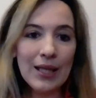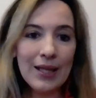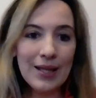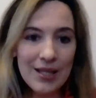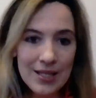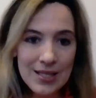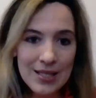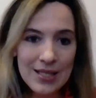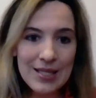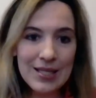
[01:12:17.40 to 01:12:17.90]

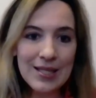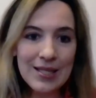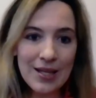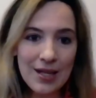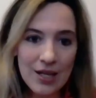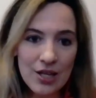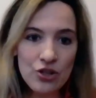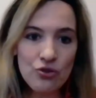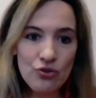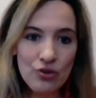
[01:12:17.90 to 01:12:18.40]
This is the
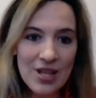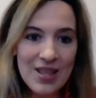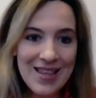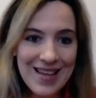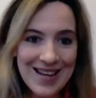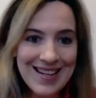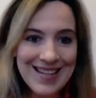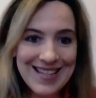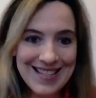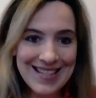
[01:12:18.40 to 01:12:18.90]
country
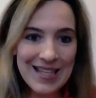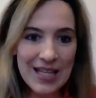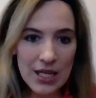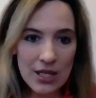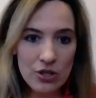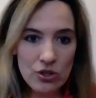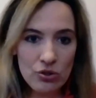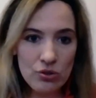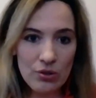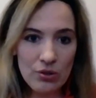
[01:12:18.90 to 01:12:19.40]
that is
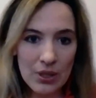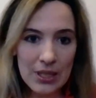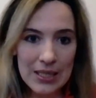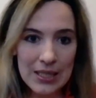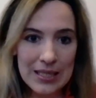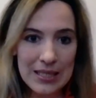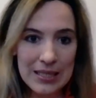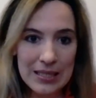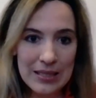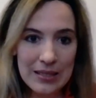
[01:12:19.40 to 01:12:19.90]
next to
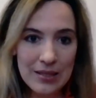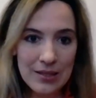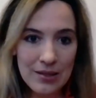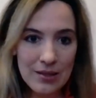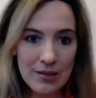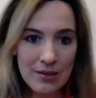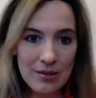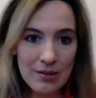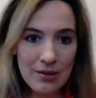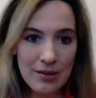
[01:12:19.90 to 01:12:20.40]
us.
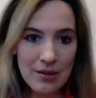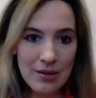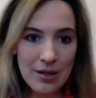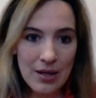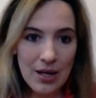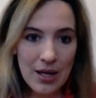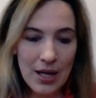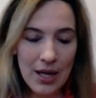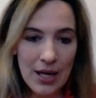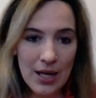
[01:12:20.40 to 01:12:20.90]

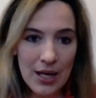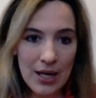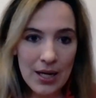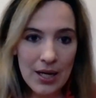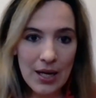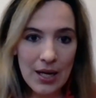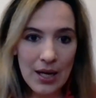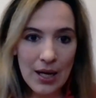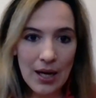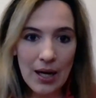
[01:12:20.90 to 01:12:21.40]

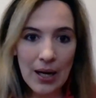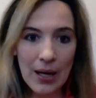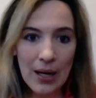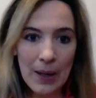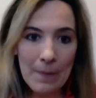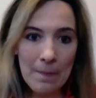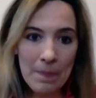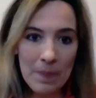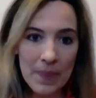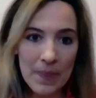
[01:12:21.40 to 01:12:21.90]
And
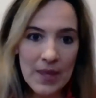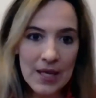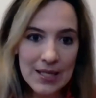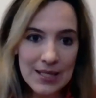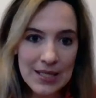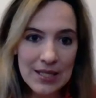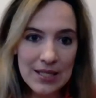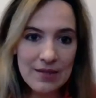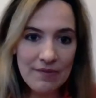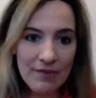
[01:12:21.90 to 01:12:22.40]

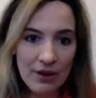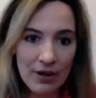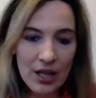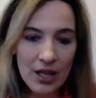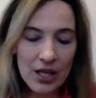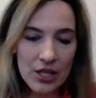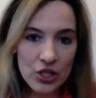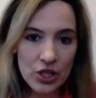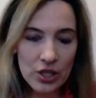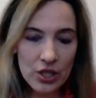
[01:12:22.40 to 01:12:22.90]
this is a very
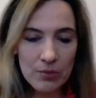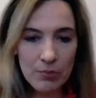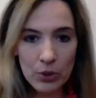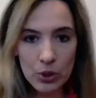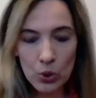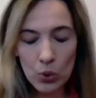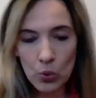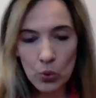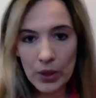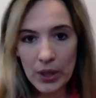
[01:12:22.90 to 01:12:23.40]

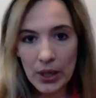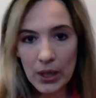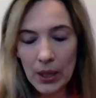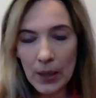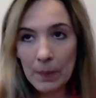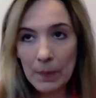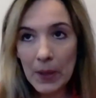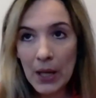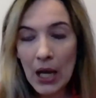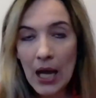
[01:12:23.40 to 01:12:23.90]
legitimate
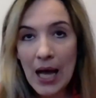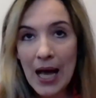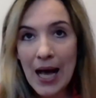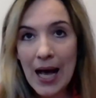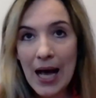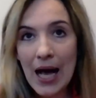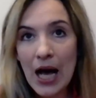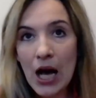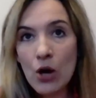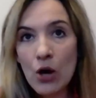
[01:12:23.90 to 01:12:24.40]
order.
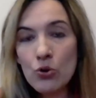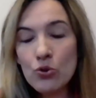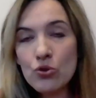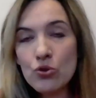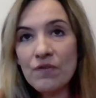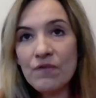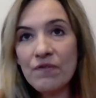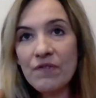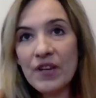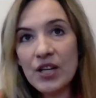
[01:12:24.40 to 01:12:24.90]
How
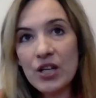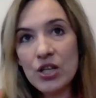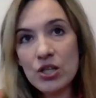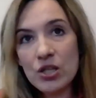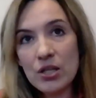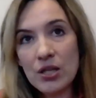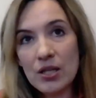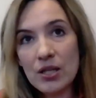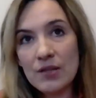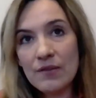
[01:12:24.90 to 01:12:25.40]
to
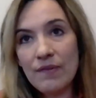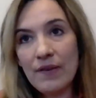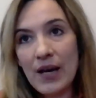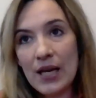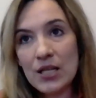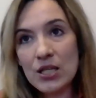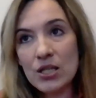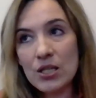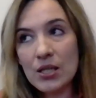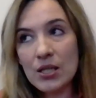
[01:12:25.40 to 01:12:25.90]
finish this
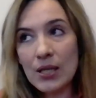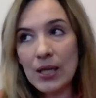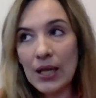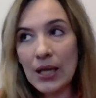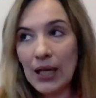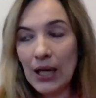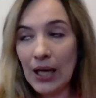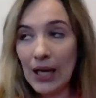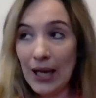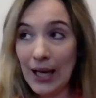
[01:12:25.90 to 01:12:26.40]
fast?
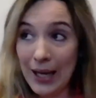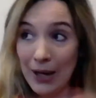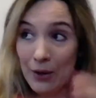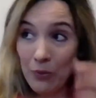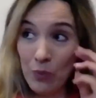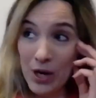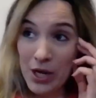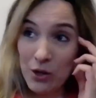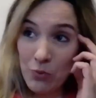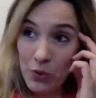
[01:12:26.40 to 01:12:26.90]

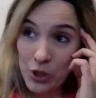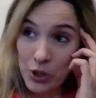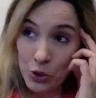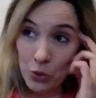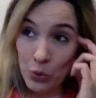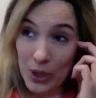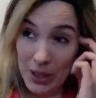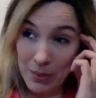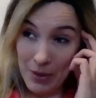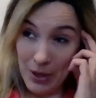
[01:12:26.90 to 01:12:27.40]
When you were
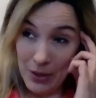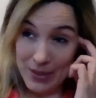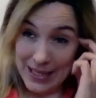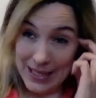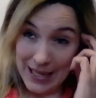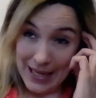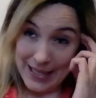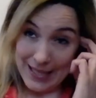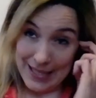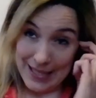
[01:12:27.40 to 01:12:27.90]
talking about
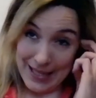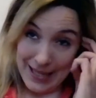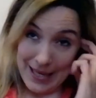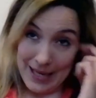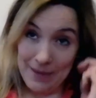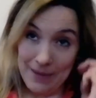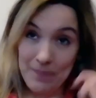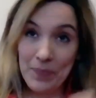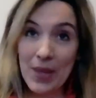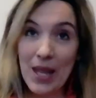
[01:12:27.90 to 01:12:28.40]

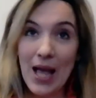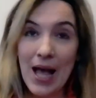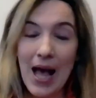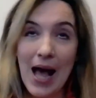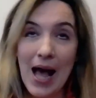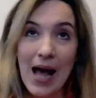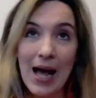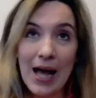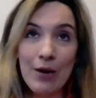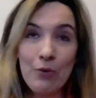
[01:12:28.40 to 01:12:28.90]
Zelensky,
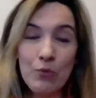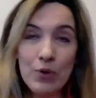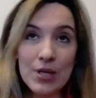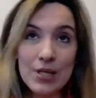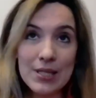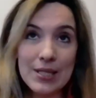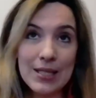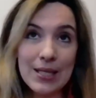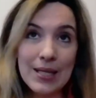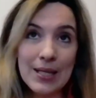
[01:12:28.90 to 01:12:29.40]
I
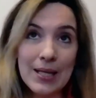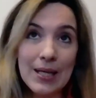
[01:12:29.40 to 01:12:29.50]
would,